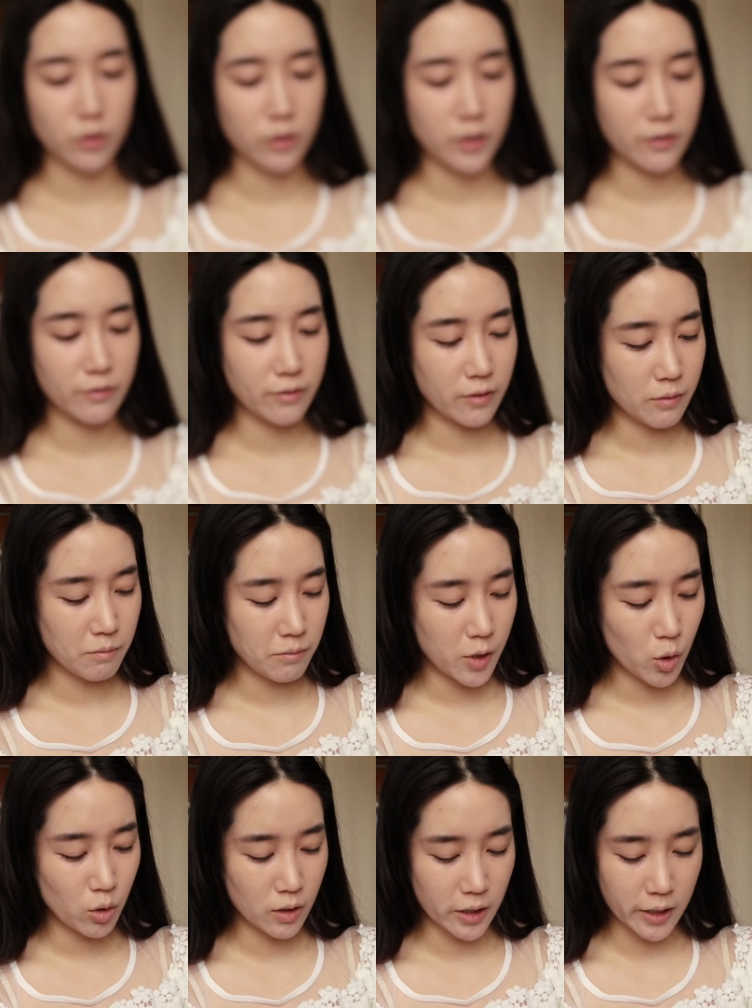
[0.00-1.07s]
sort of
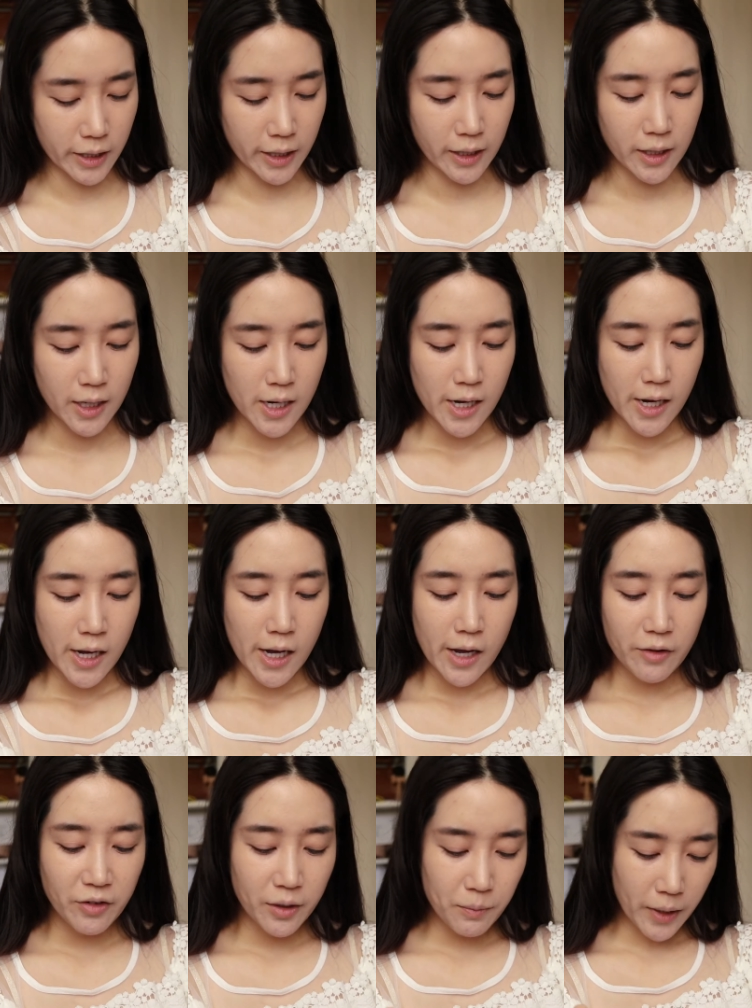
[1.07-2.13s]
moon looking.
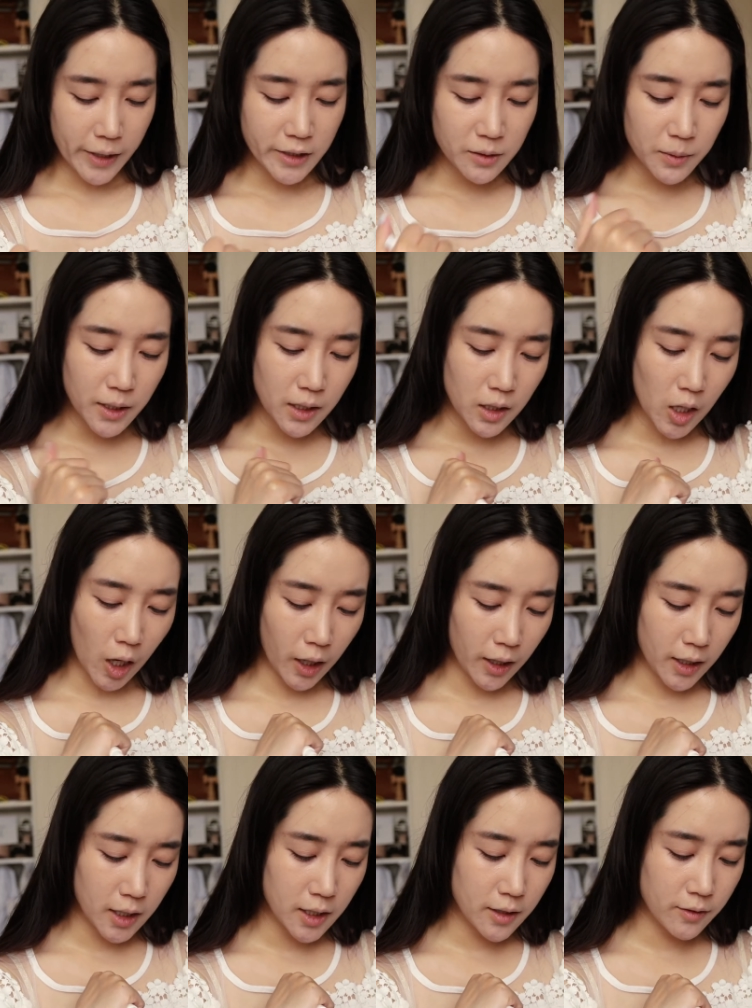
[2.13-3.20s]
It reminds me a lot
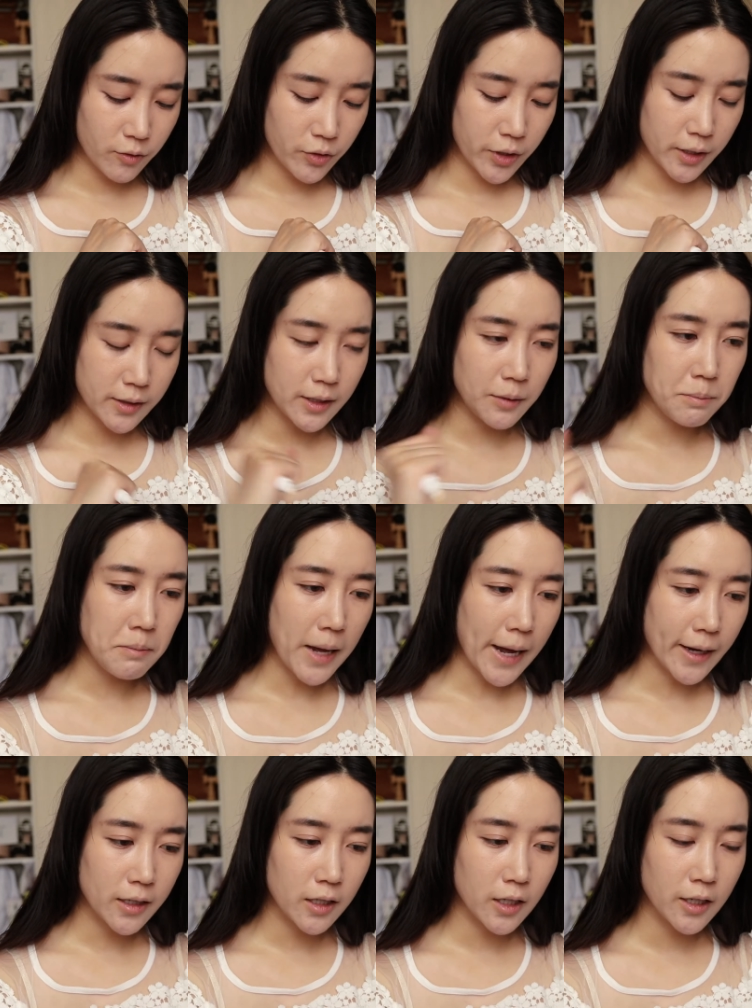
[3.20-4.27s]
of the
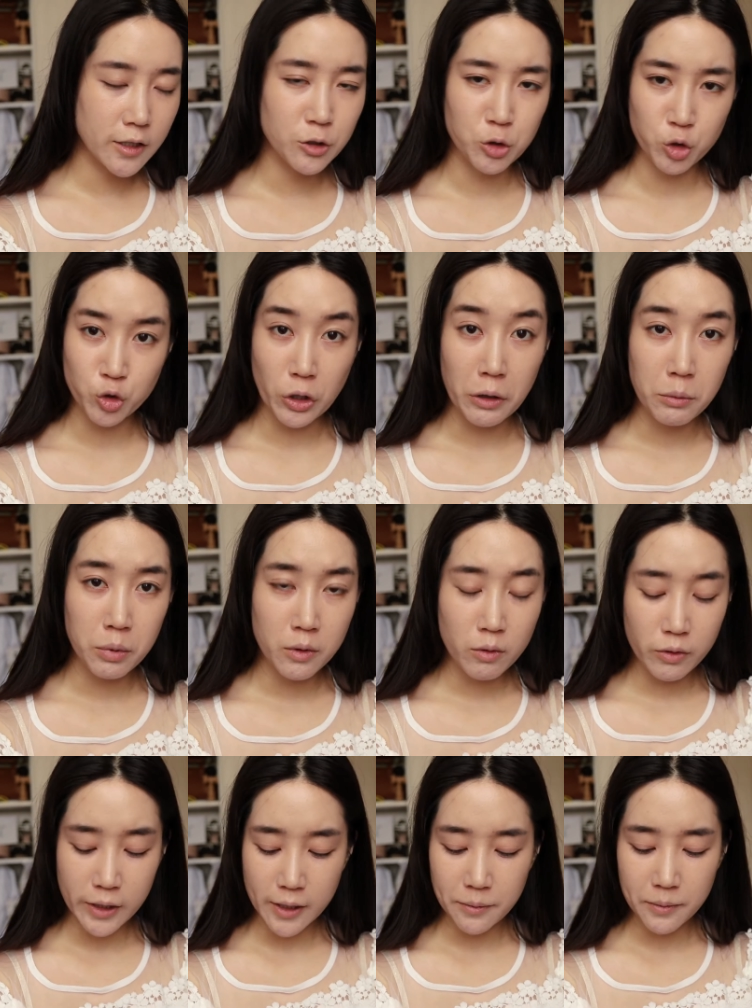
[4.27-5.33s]
MAC strobe
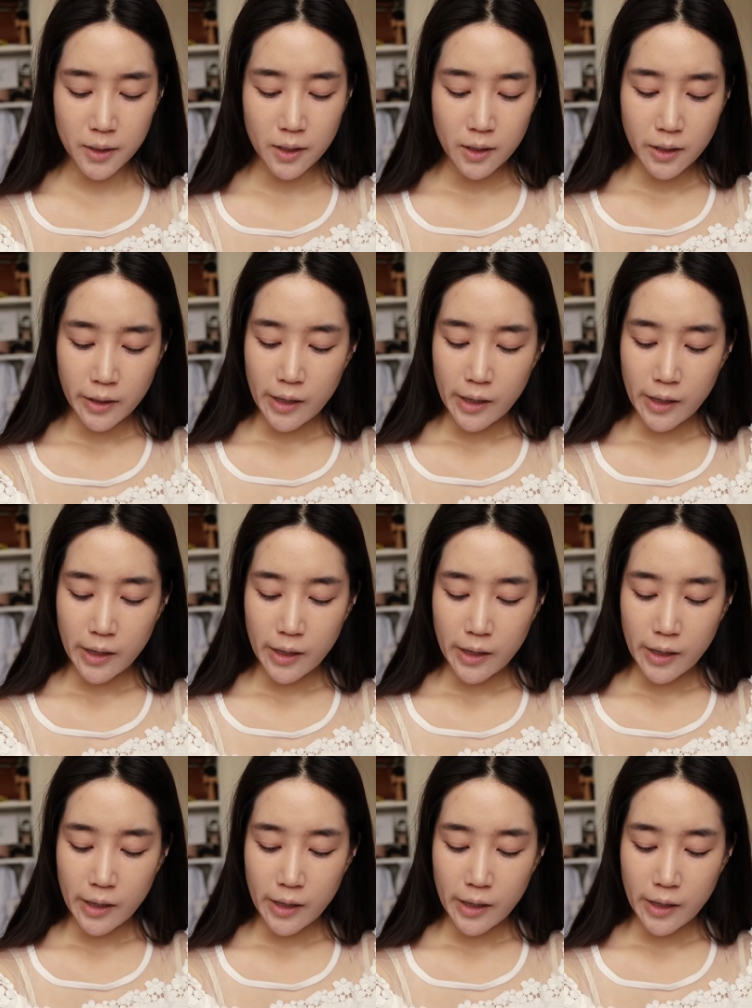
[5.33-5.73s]
cream